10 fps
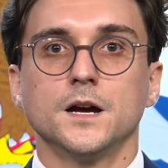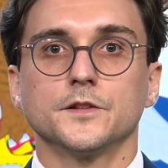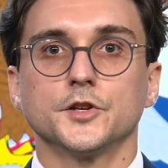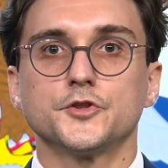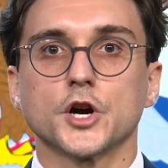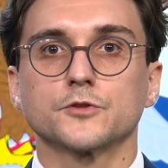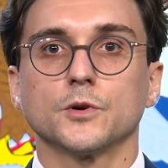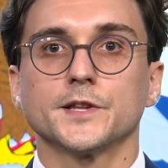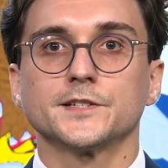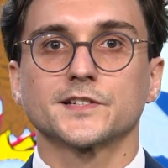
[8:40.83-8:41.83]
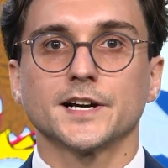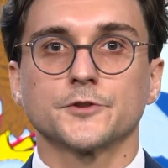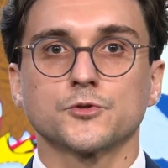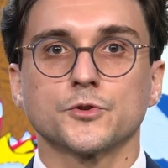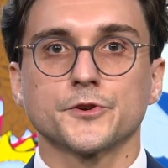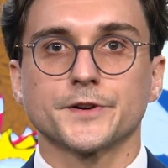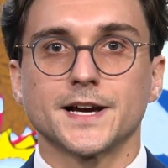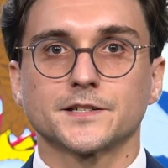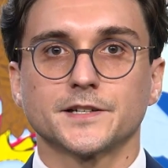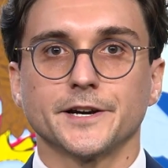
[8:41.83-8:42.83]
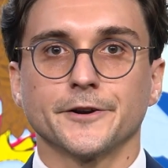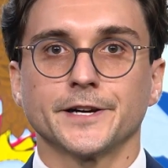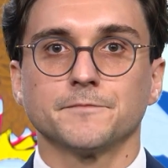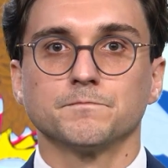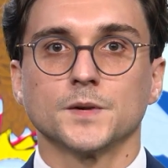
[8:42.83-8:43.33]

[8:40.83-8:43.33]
The judge will then schedule your next hearing,